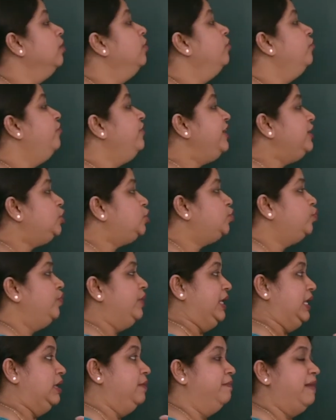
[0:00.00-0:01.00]
which
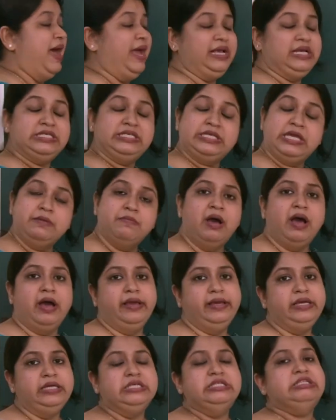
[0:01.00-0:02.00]
will
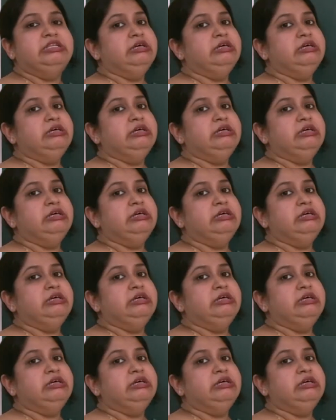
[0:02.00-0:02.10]
maximize